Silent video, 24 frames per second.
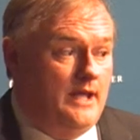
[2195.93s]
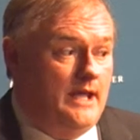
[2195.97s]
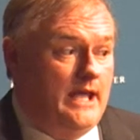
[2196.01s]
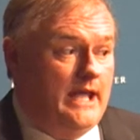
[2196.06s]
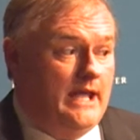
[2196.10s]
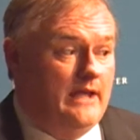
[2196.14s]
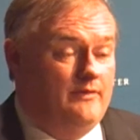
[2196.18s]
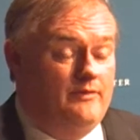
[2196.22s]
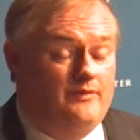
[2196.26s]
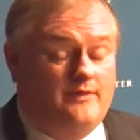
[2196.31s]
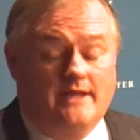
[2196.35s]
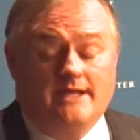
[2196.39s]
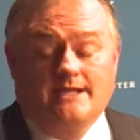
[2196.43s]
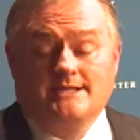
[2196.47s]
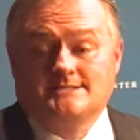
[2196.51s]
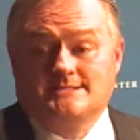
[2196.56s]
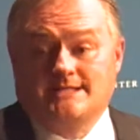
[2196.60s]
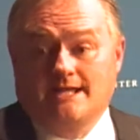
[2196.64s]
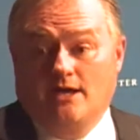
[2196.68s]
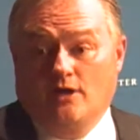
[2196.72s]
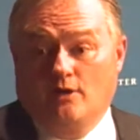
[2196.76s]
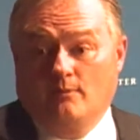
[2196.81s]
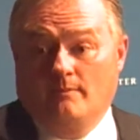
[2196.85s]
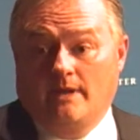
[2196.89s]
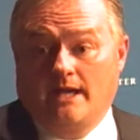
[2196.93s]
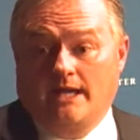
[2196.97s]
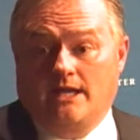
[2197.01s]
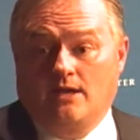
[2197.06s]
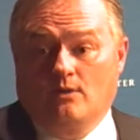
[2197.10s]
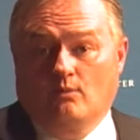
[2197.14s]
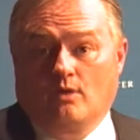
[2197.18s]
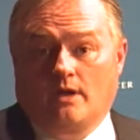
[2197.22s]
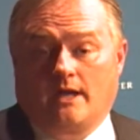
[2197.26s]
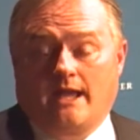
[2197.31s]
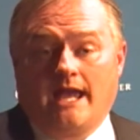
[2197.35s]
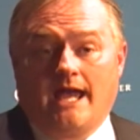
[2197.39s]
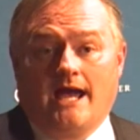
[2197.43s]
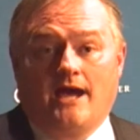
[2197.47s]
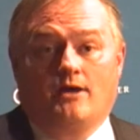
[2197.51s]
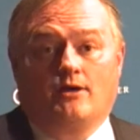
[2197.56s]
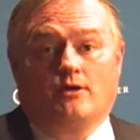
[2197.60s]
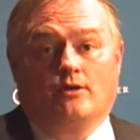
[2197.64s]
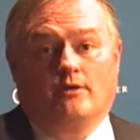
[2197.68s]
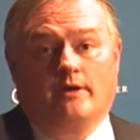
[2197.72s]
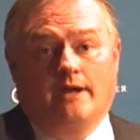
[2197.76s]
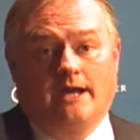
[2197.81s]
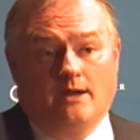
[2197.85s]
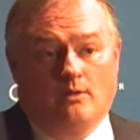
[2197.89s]
And things to help make it work out
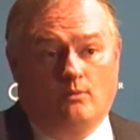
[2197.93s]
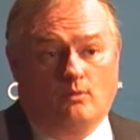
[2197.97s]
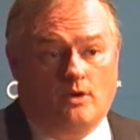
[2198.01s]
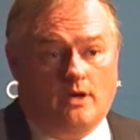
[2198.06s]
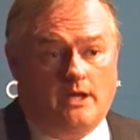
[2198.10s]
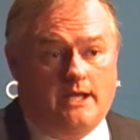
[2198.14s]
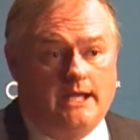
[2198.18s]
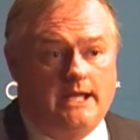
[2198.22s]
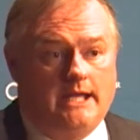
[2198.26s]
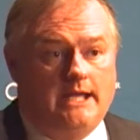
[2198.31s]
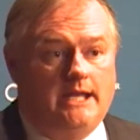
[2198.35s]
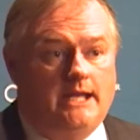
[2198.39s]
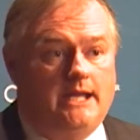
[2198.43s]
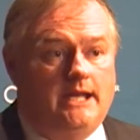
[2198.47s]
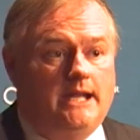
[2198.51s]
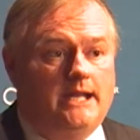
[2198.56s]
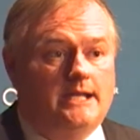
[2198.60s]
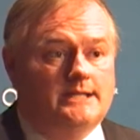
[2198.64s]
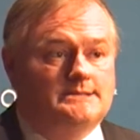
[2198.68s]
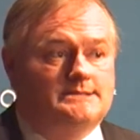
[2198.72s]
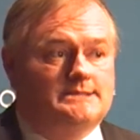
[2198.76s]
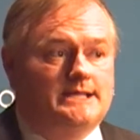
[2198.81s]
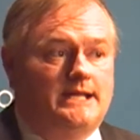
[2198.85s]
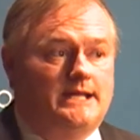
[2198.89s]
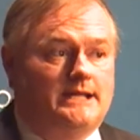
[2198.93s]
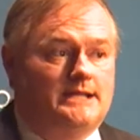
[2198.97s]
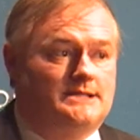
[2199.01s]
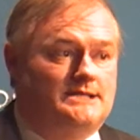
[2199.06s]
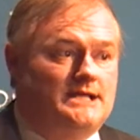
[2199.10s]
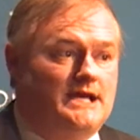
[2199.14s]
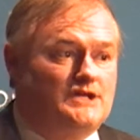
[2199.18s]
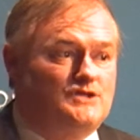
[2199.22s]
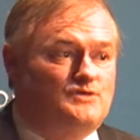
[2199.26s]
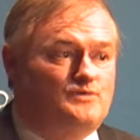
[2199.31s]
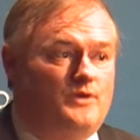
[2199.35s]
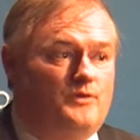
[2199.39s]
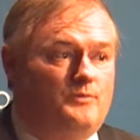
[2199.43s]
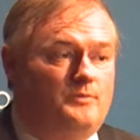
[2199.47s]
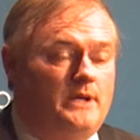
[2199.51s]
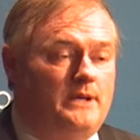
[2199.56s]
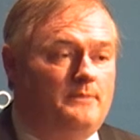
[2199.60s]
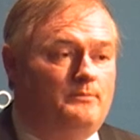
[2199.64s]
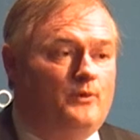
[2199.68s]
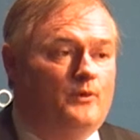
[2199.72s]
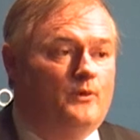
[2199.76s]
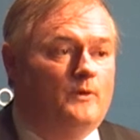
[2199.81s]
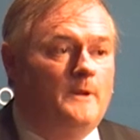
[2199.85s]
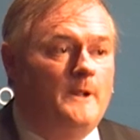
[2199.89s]
are networking and staying in touch with
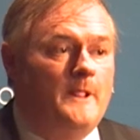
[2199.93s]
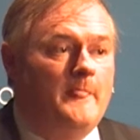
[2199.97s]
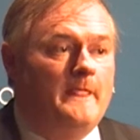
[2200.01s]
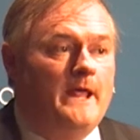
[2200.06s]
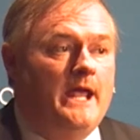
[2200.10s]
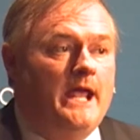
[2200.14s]
people.